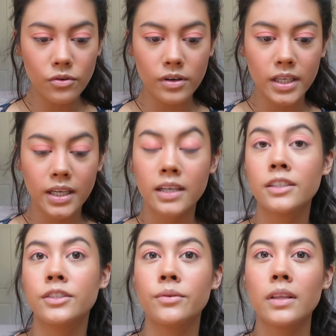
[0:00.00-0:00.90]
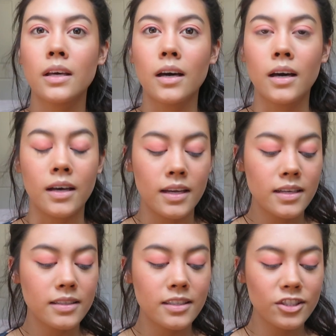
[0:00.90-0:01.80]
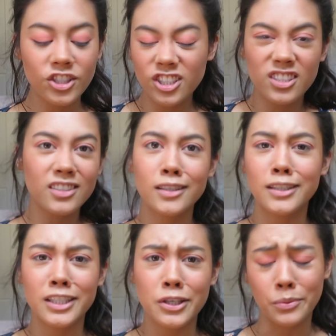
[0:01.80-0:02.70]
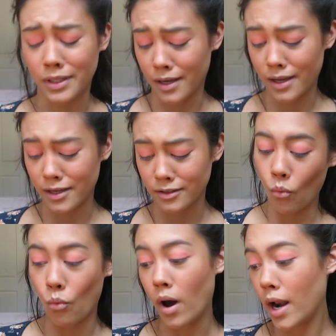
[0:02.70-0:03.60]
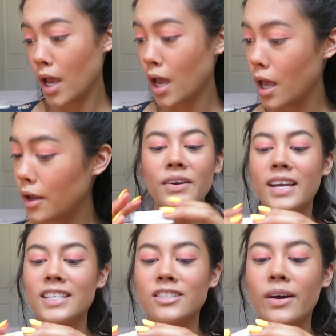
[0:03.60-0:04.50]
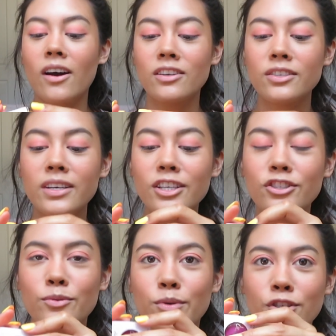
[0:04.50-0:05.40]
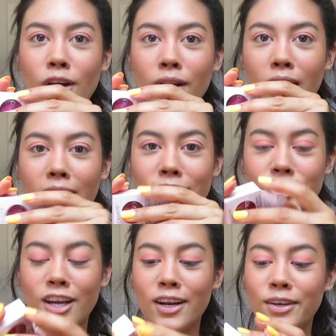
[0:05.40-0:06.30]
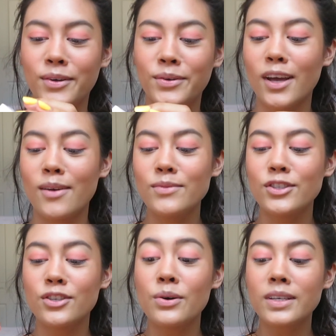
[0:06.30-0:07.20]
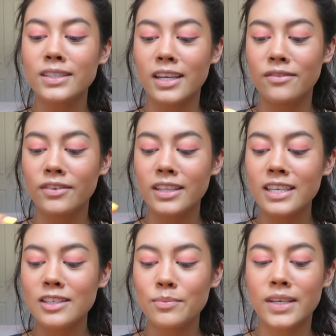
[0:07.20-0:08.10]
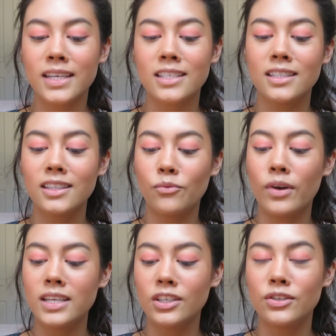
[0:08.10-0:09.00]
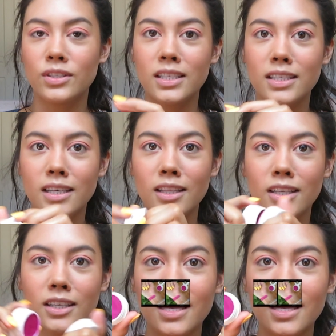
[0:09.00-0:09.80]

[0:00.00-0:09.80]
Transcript: already kind of doing the eyes, let's just continue with the eyes. Why not? Okay, so I also got a Super Shock eyeshadow. I'm so excited for this because wait till you see this color.